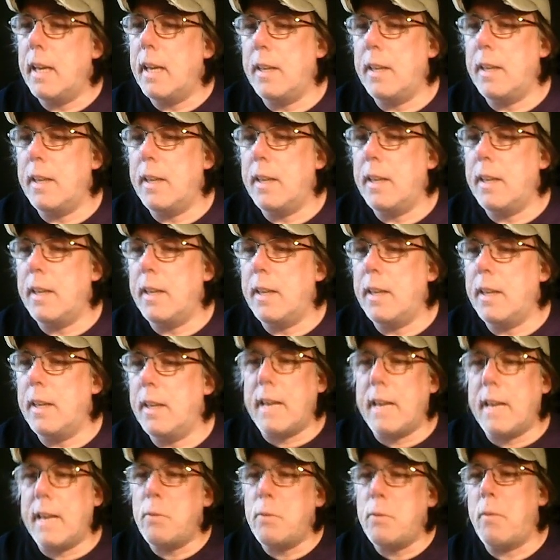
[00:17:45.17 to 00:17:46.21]
have a lot of
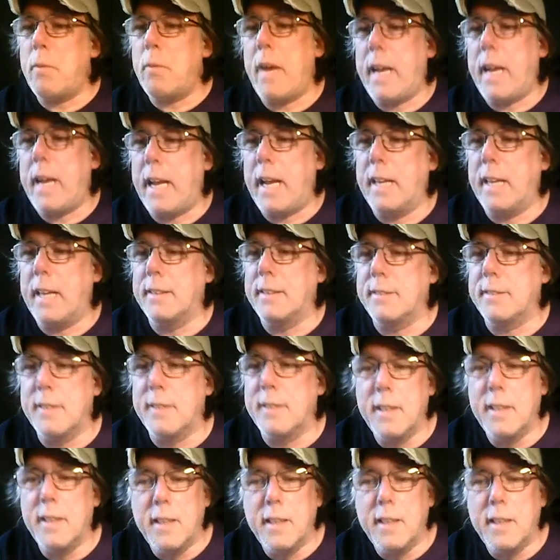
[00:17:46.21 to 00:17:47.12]
time on my hands.